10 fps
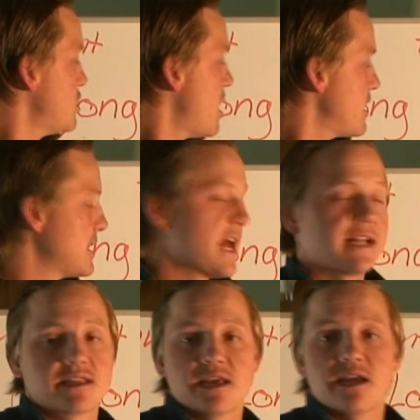on to
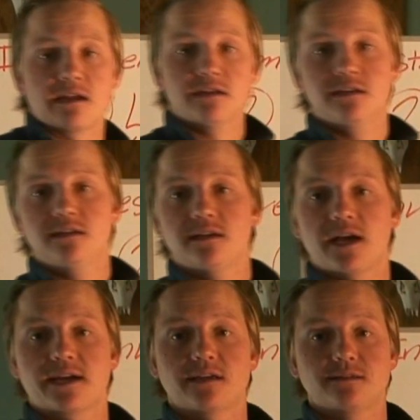that thing
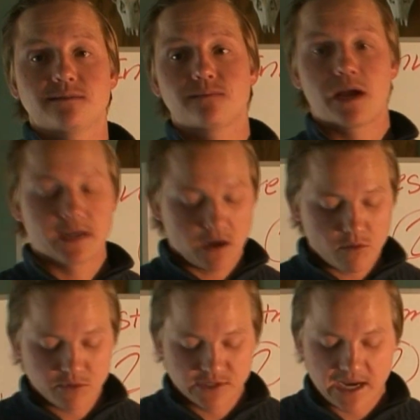I can
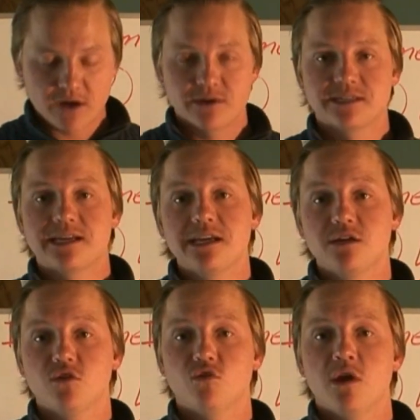almost guarantee
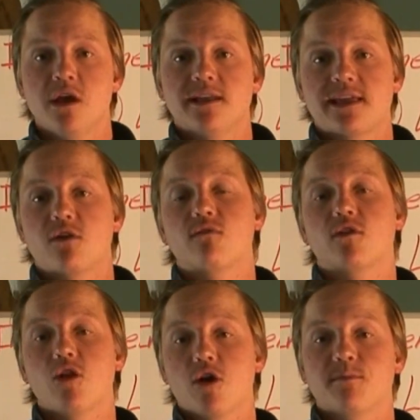you that over
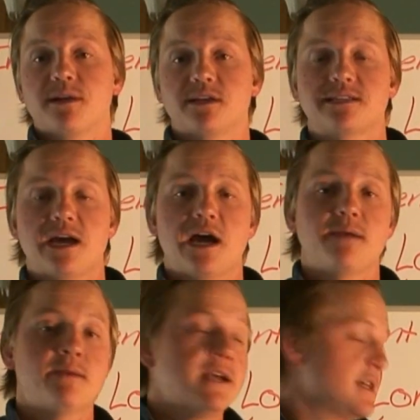a long period of
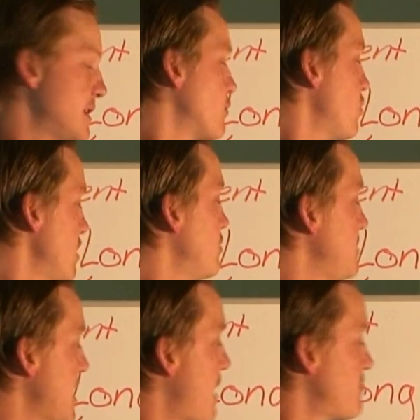time there will
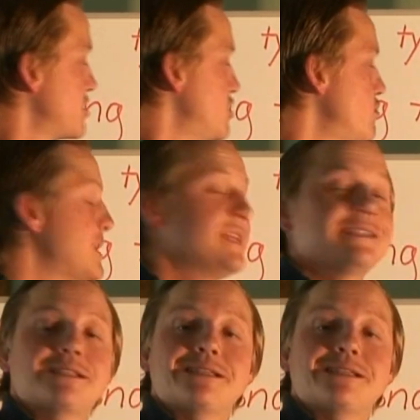be opportunities